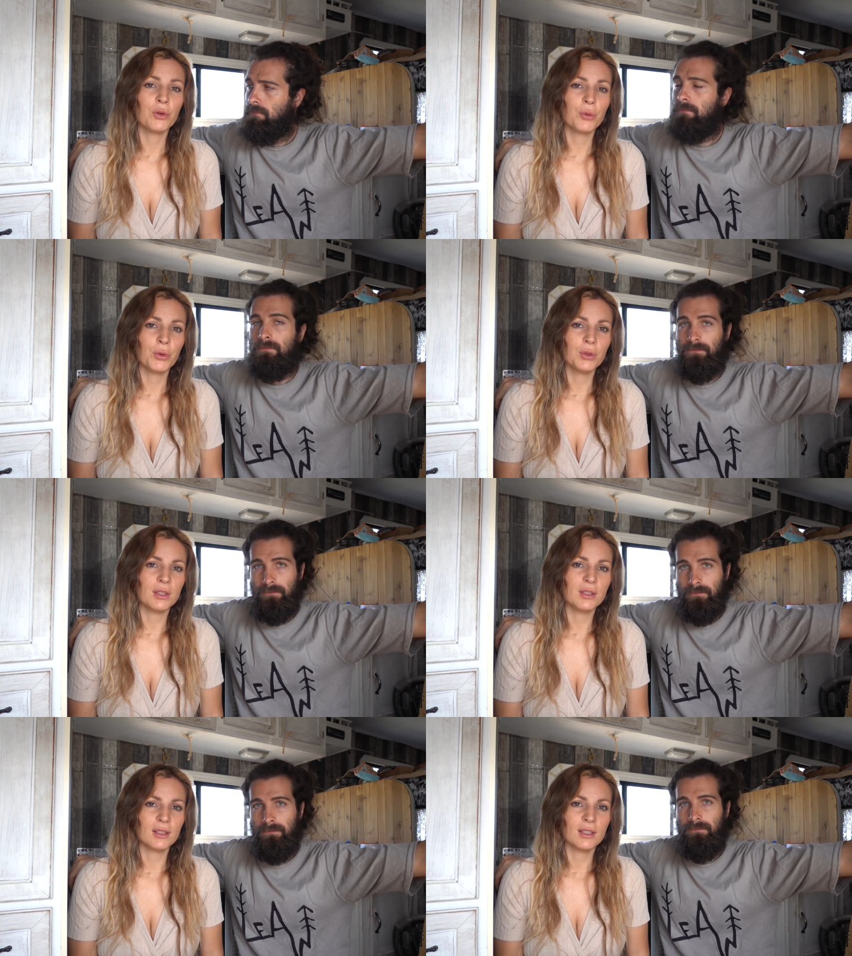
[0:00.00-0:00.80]

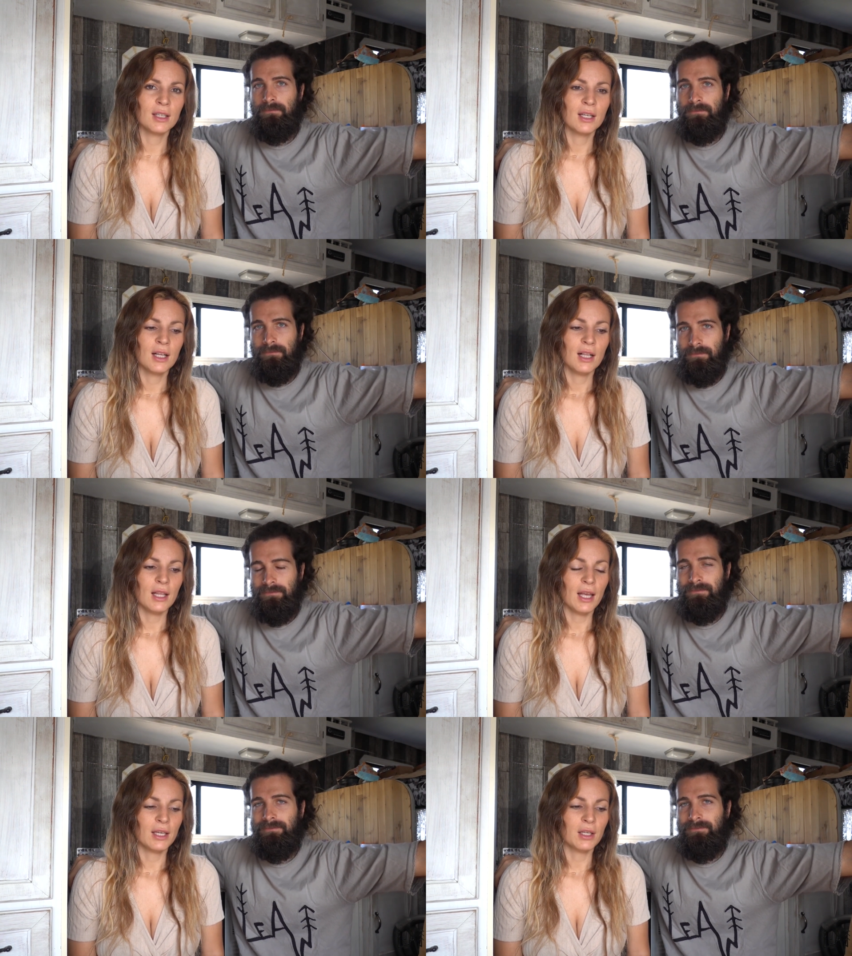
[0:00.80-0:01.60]
Speaker 1: community.
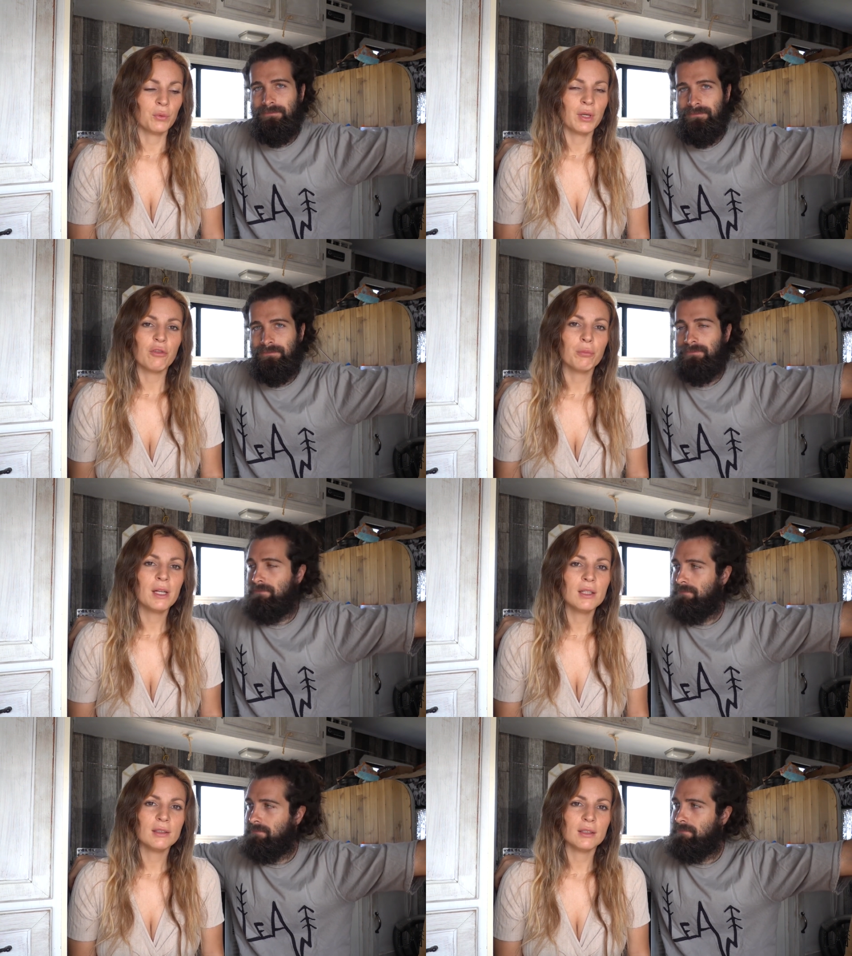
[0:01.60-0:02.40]
Like we have
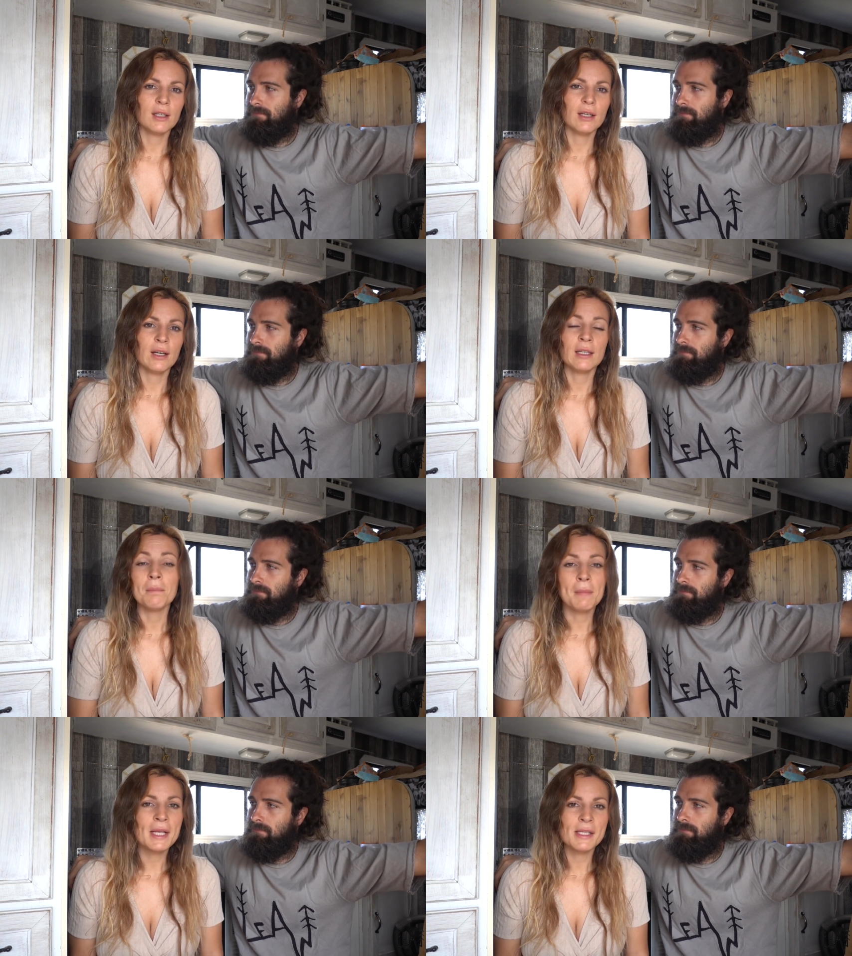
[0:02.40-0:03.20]
built an
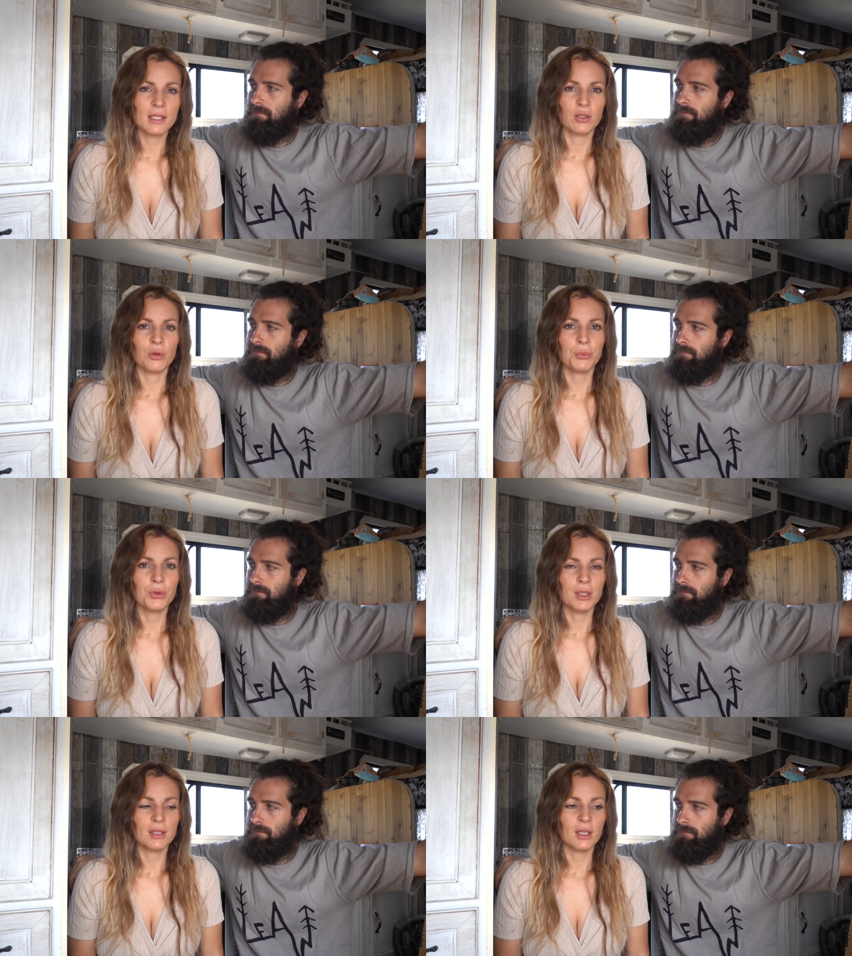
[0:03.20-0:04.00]
amazing
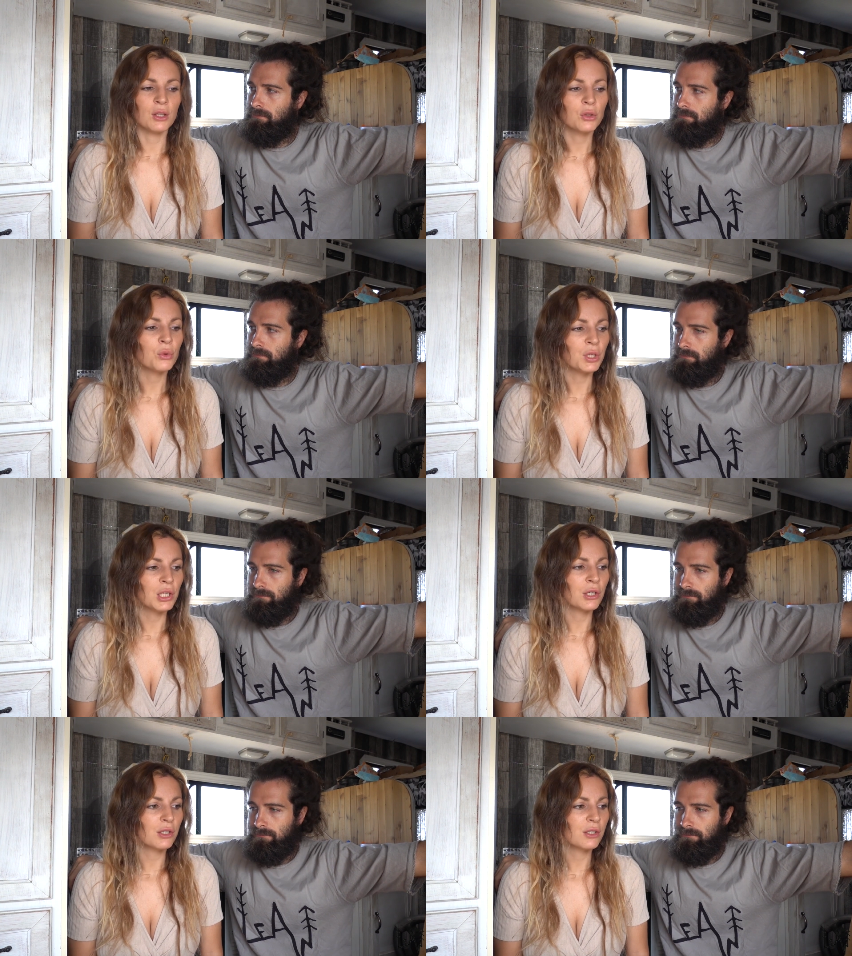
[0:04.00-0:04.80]
community in two
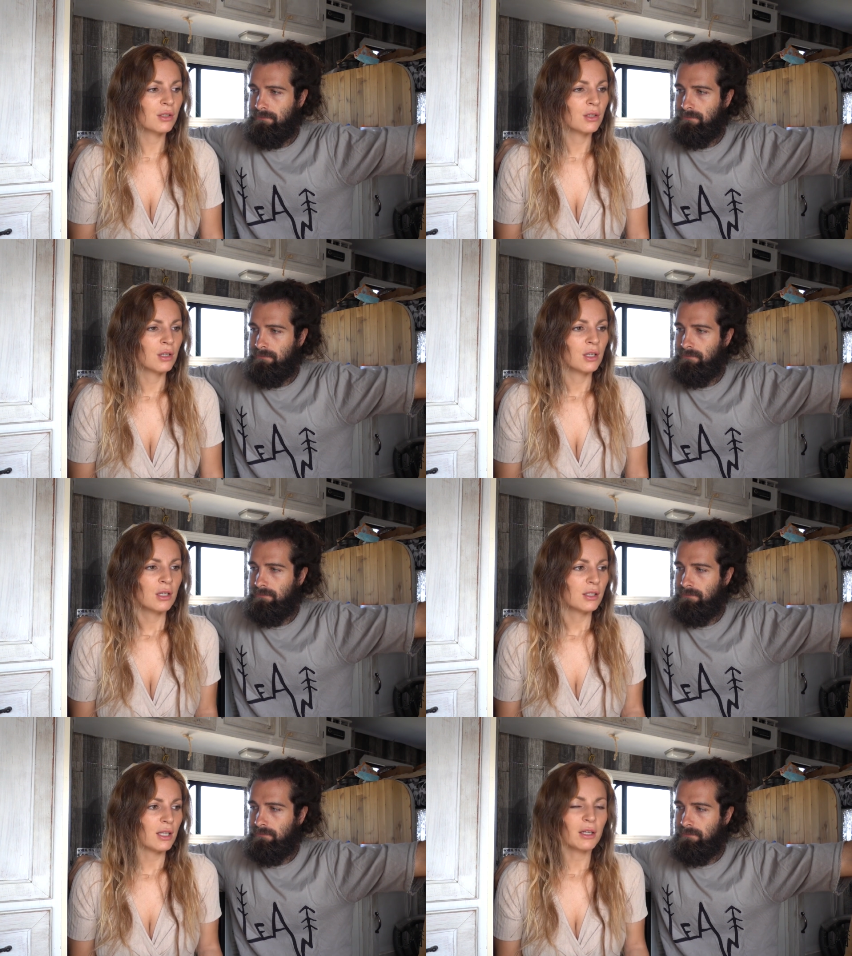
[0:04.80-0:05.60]
years,
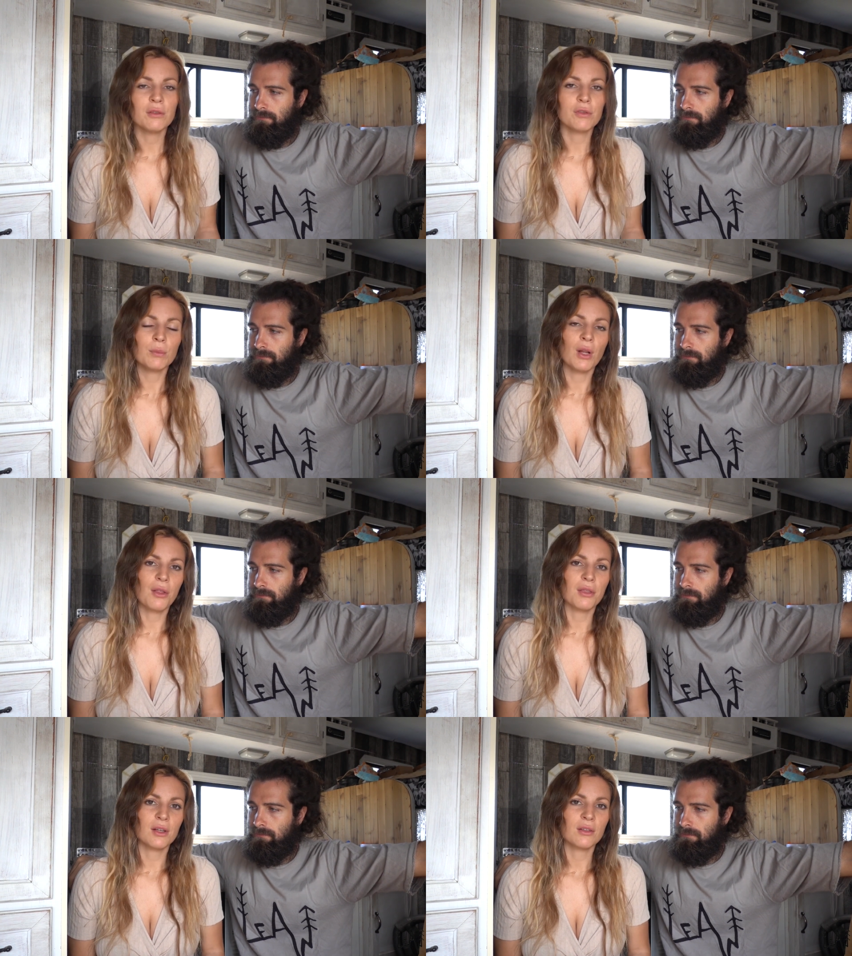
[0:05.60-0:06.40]
starting from
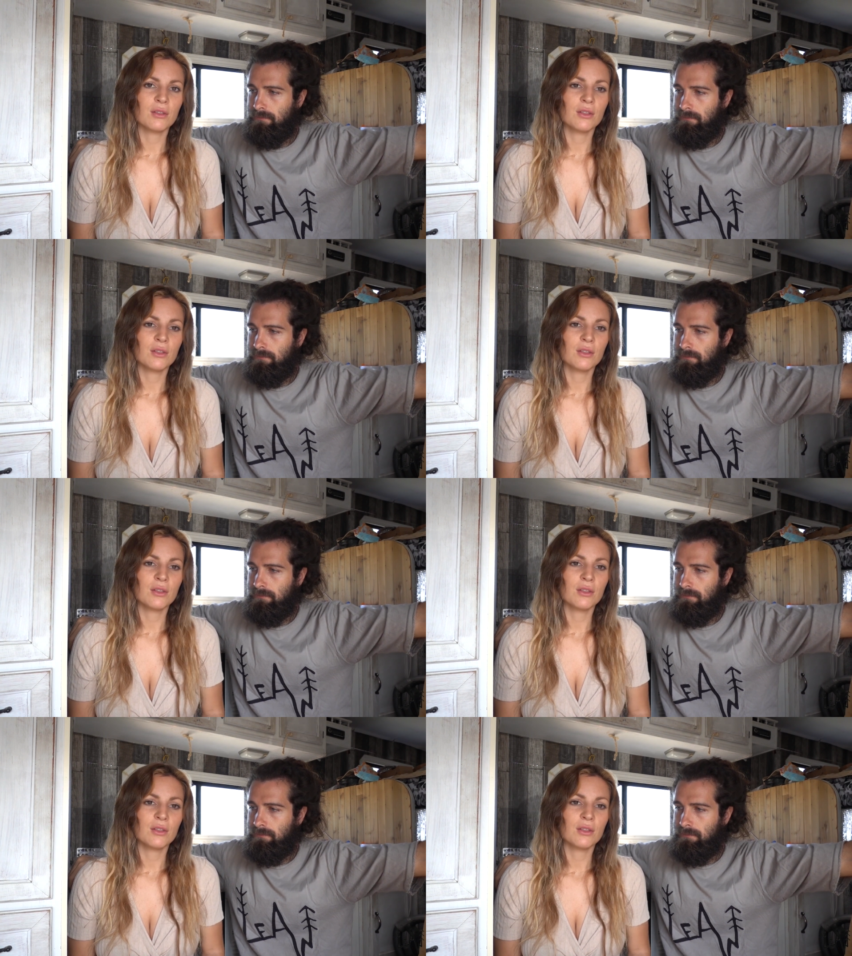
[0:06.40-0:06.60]
nothing.